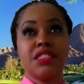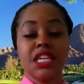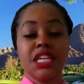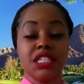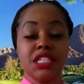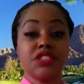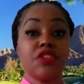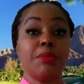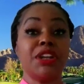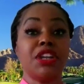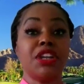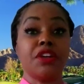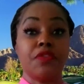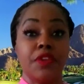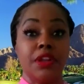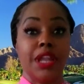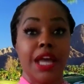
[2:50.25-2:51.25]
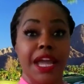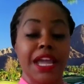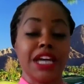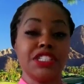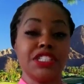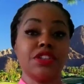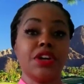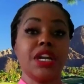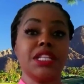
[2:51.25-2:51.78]
things from a different light.
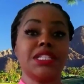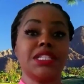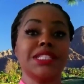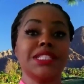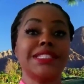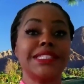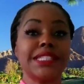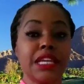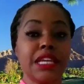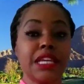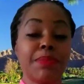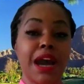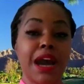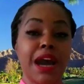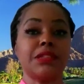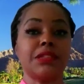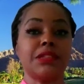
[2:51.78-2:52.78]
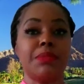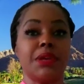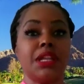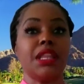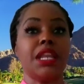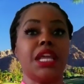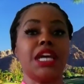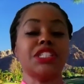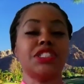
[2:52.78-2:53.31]
I started to see
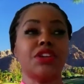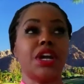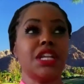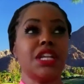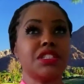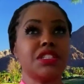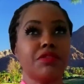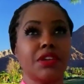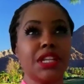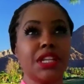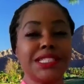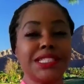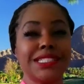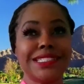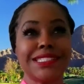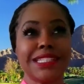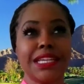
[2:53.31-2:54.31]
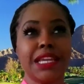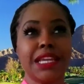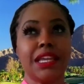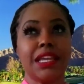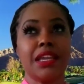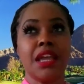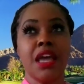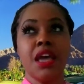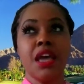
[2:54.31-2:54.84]
possibility. I started to really
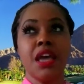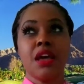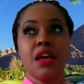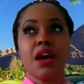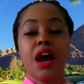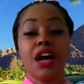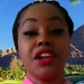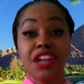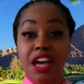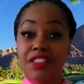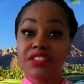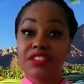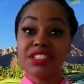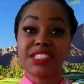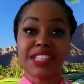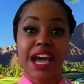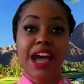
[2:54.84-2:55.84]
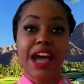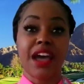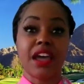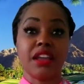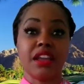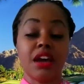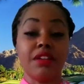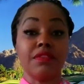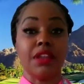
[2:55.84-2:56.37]
see another
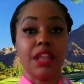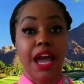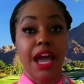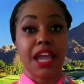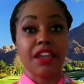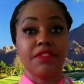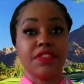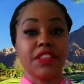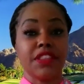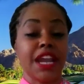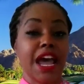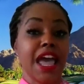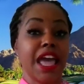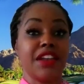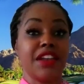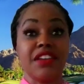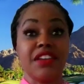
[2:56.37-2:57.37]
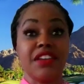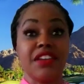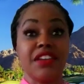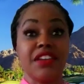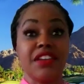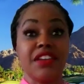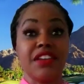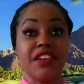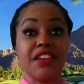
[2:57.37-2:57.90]
side of life that I had
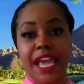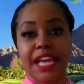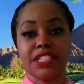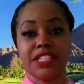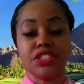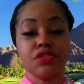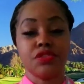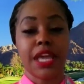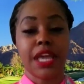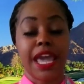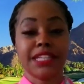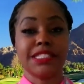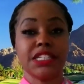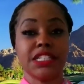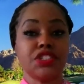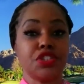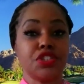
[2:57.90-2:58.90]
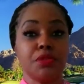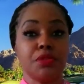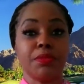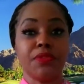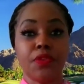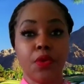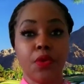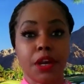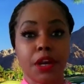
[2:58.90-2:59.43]
never had access access to
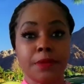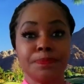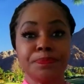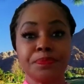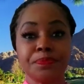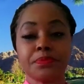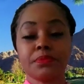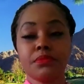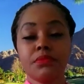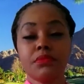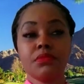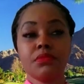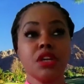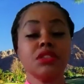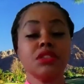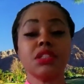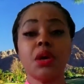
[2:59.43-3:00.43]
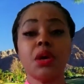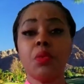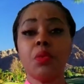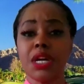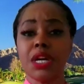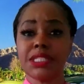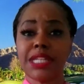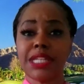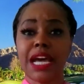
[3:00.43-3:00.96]
before. So
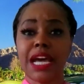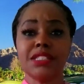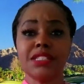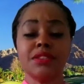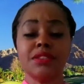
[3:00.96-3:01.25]
once I